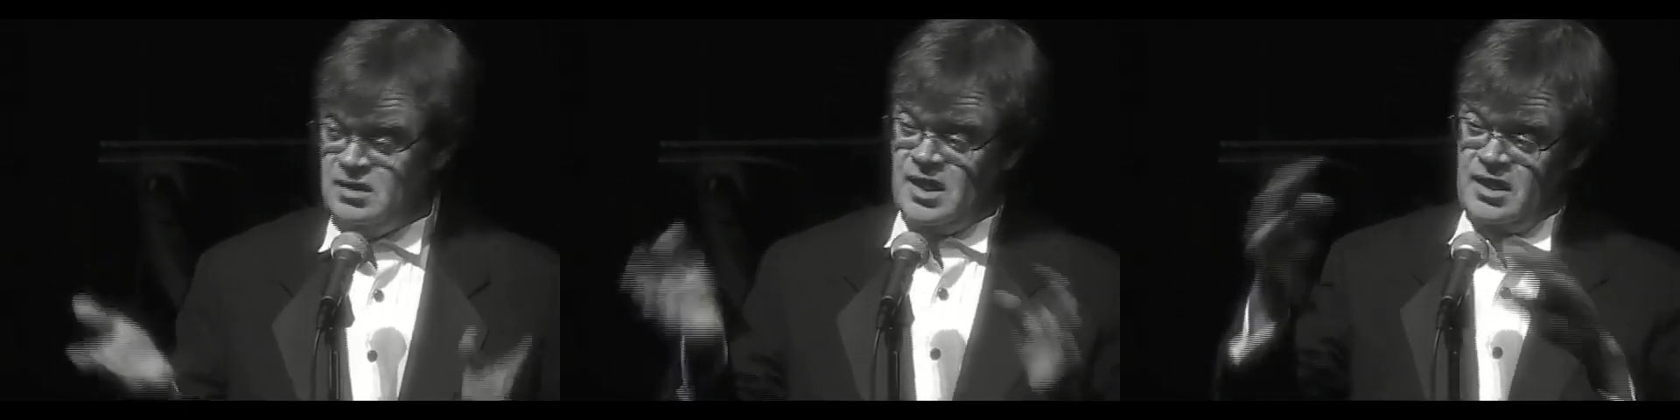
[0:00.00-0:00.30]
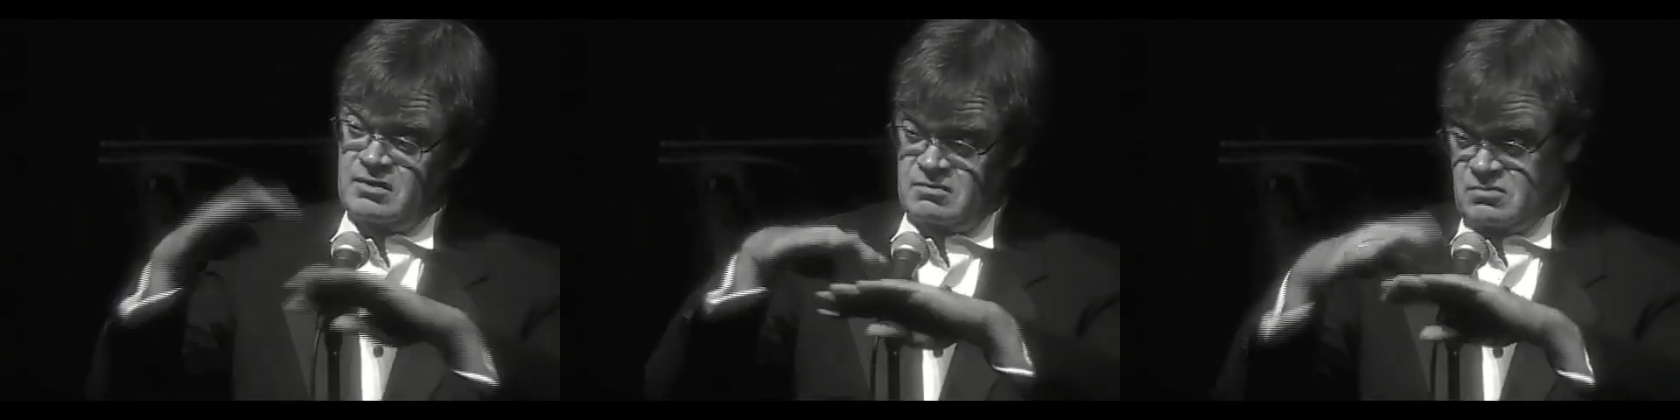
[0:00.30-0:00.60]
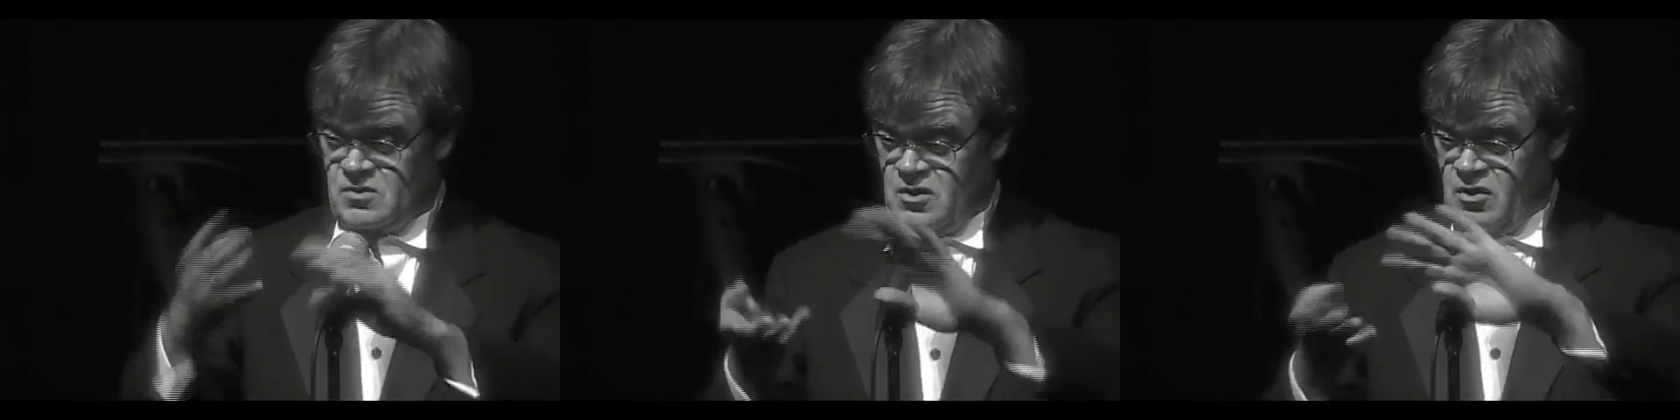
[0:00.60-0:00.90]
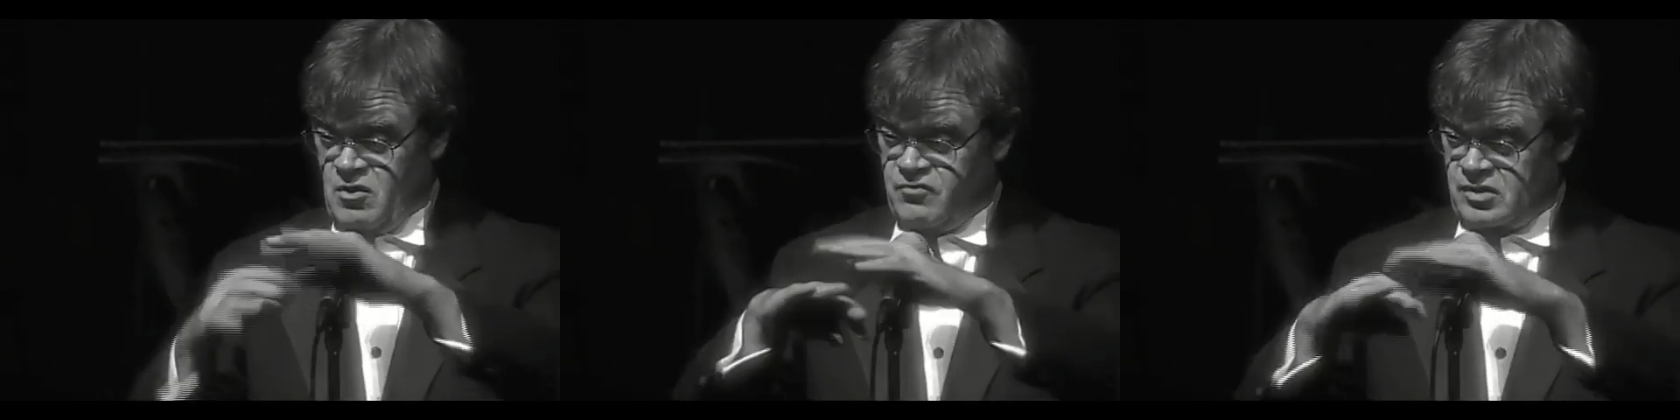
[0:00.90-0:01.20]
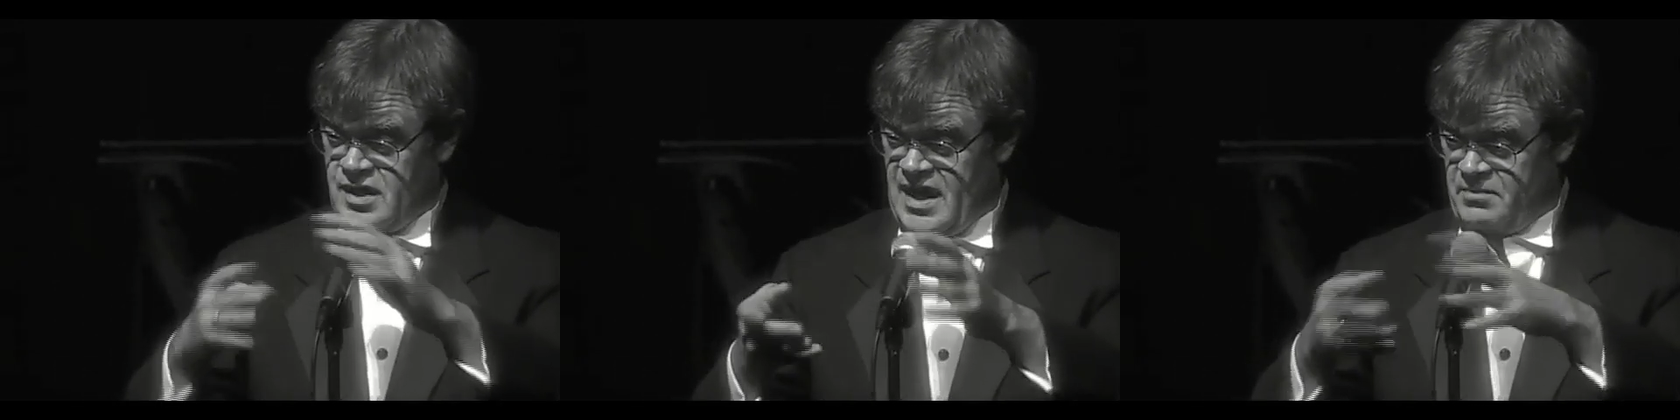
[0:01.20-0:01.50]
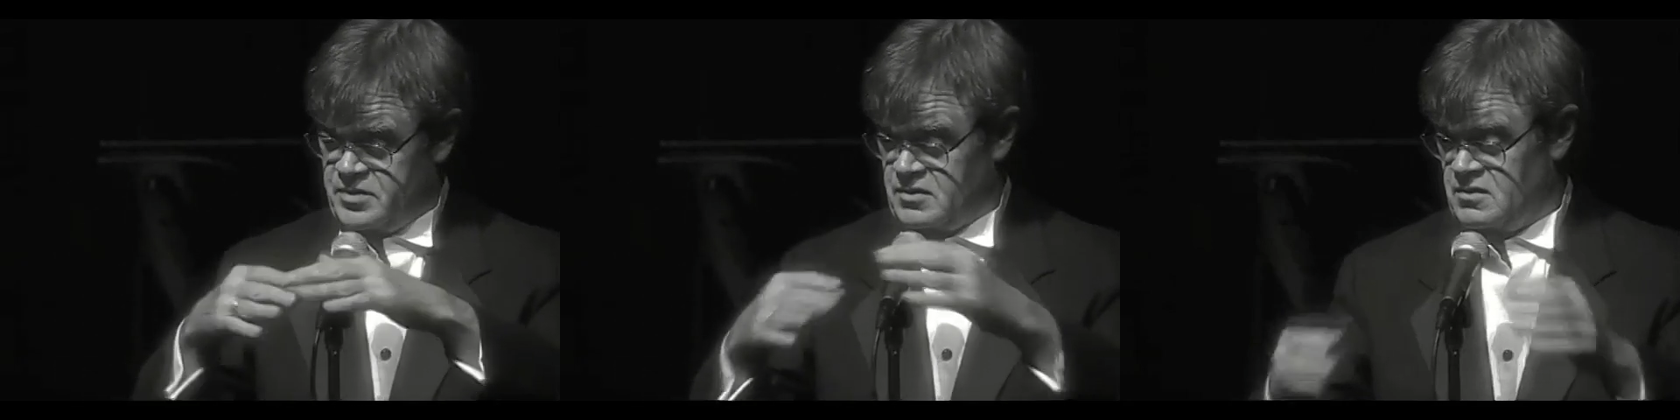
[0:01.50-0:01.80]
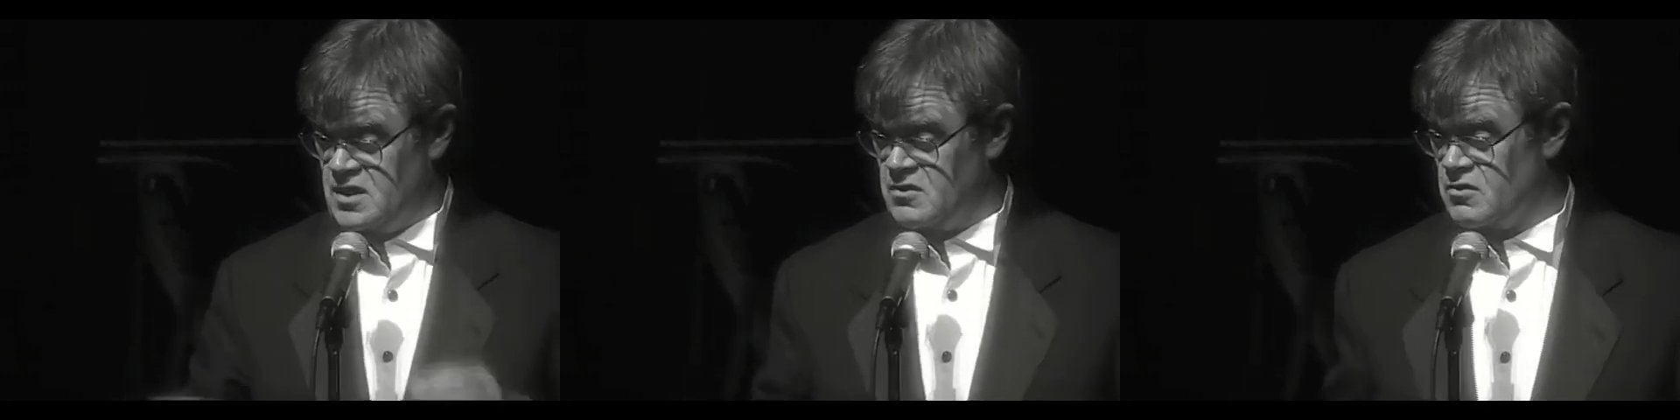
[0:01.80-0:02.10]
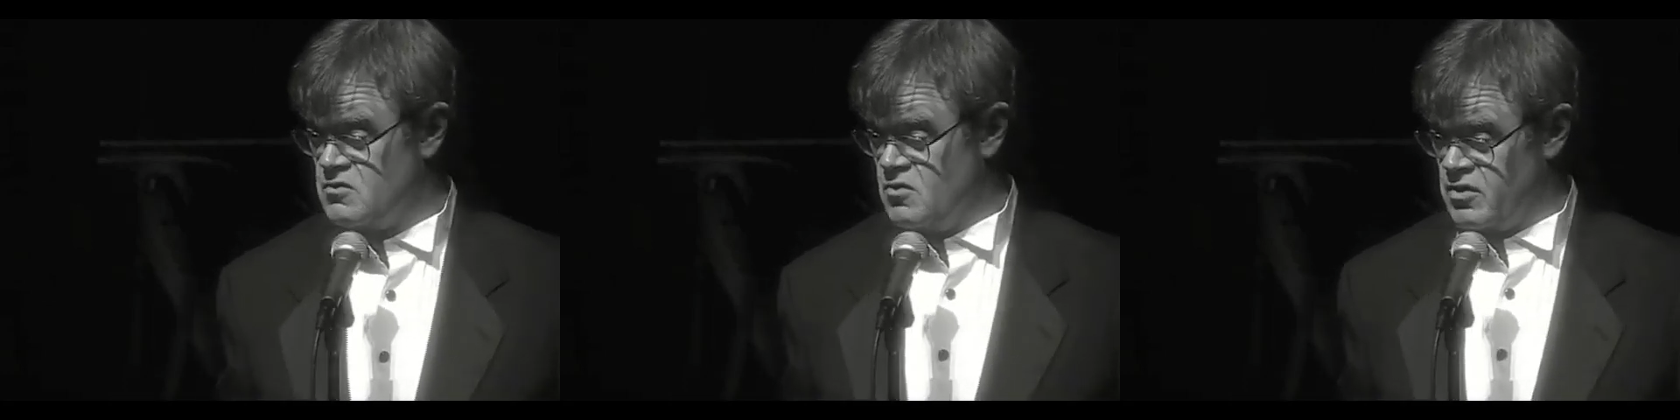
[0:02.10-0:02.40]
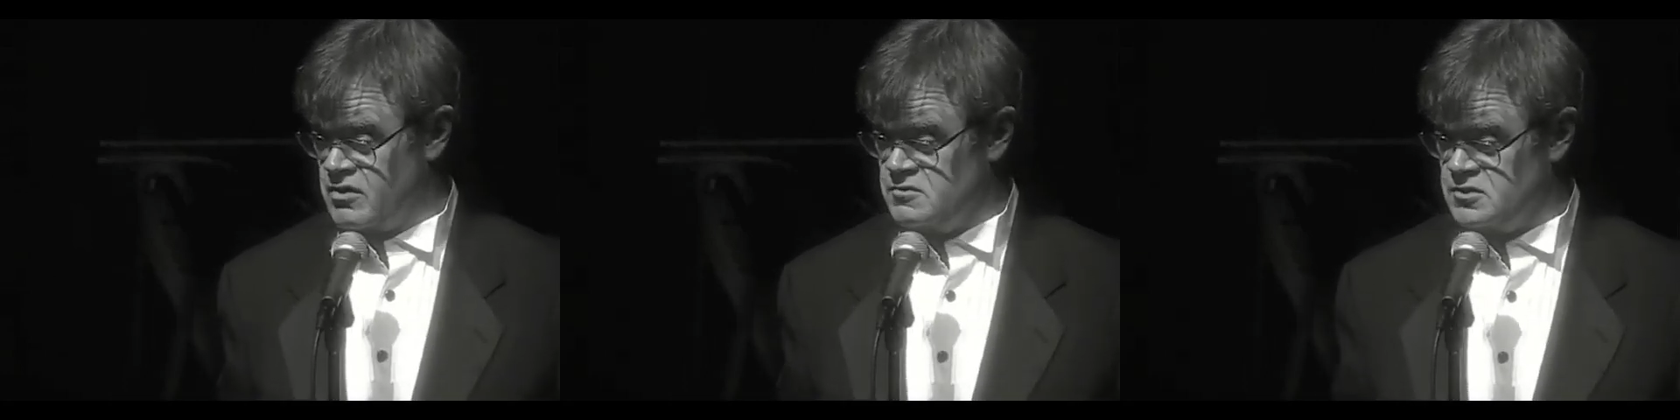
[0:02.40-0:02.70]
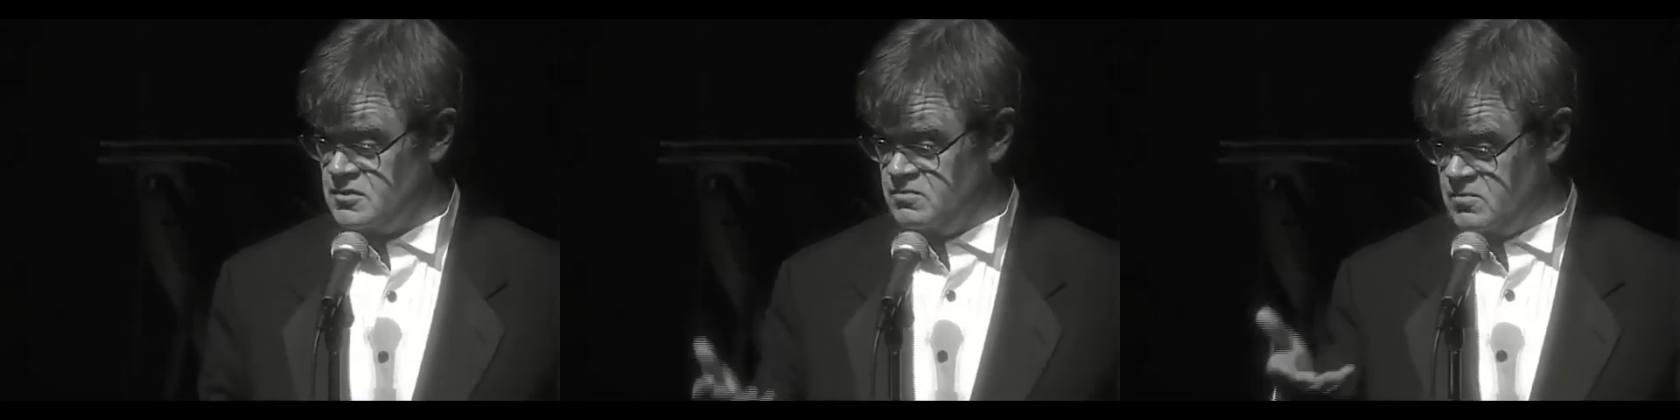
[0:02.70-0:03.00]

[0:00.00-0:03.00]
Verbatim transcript: they had to overlapped the inner corners, and